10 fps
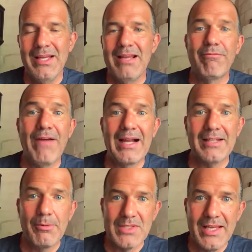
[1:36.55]
In fact, I
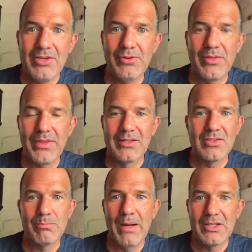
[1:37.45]
was hindering things
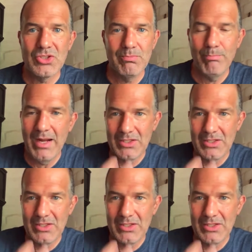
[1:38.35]
because my